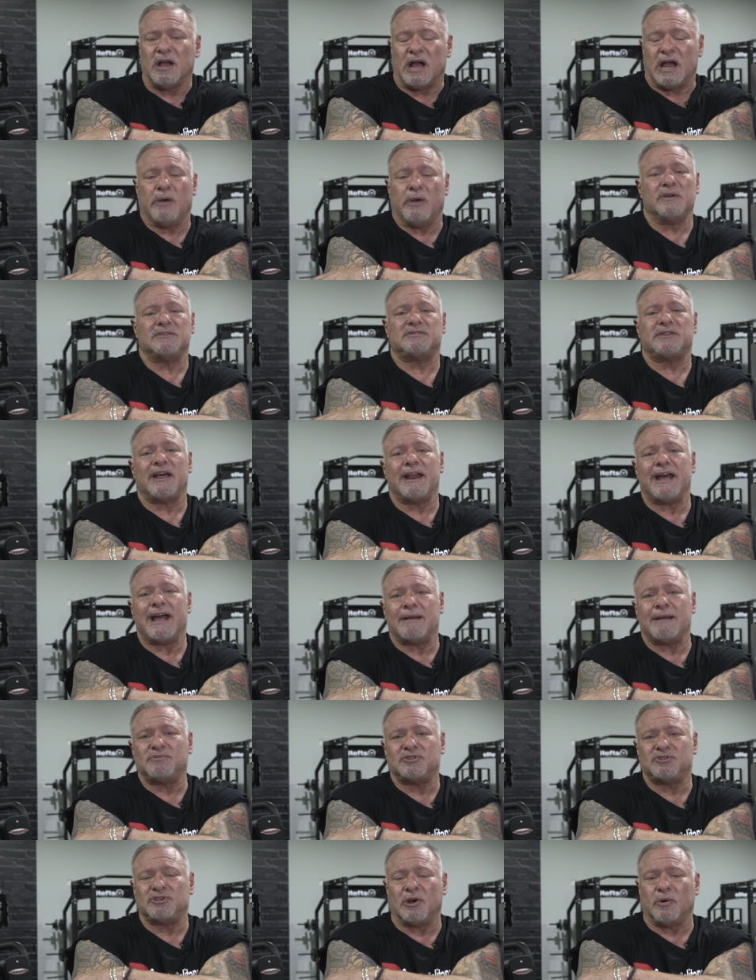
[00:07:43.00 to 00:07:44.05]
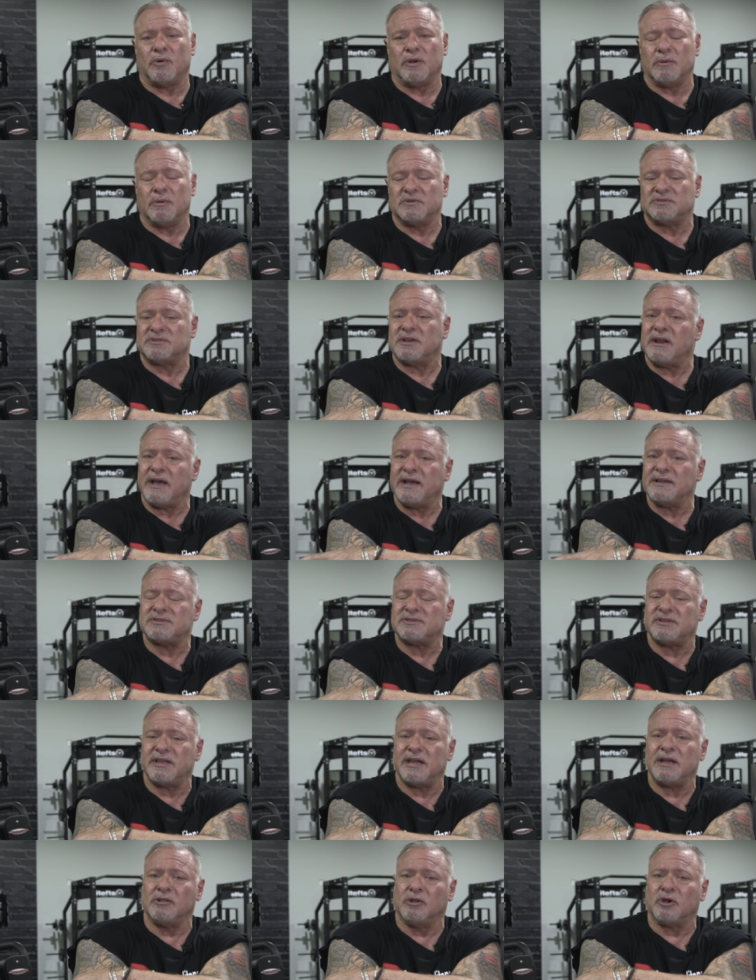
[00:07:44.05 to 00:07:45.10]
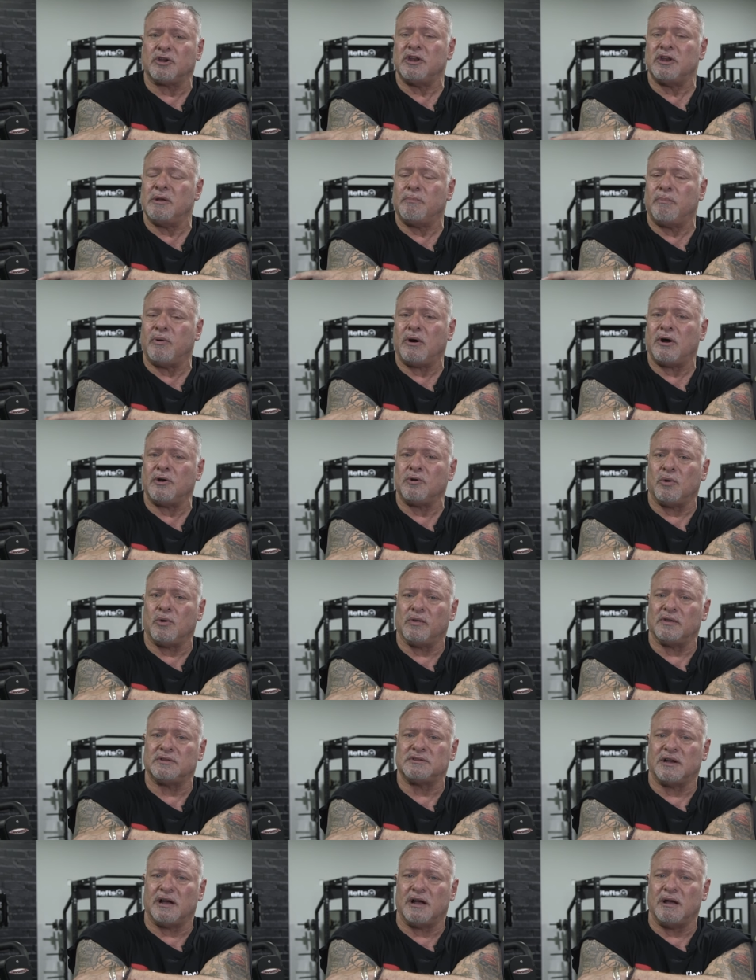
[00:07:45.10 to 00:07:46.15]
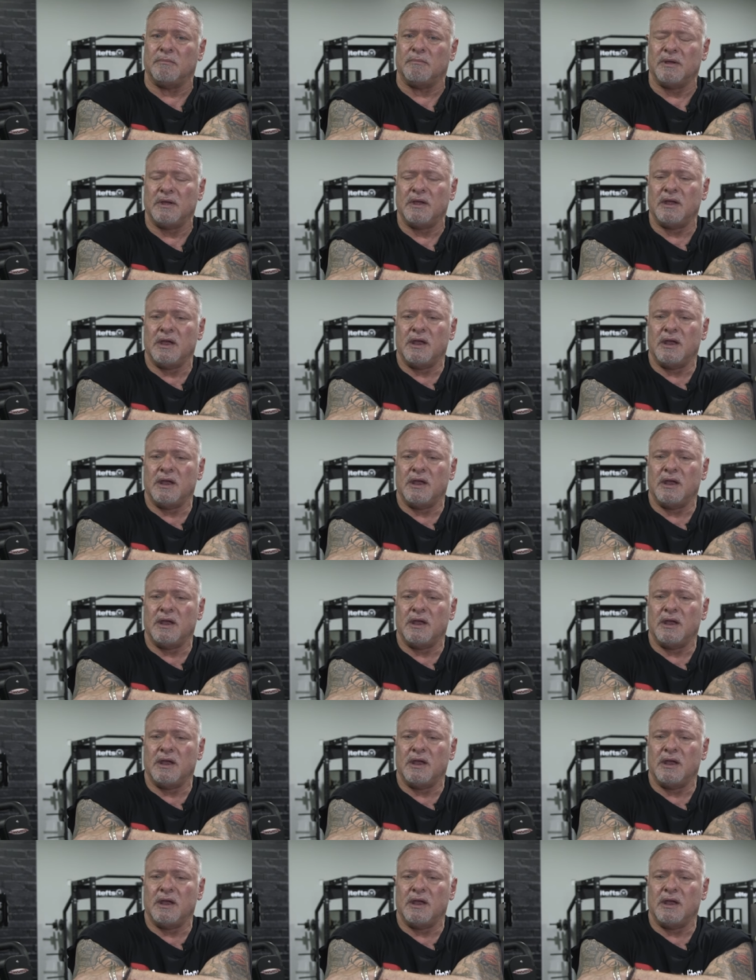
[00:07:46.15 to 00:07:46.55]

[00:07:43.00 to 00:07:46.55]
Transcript: I always had abs showing. It was a nice thing looking the part all the time.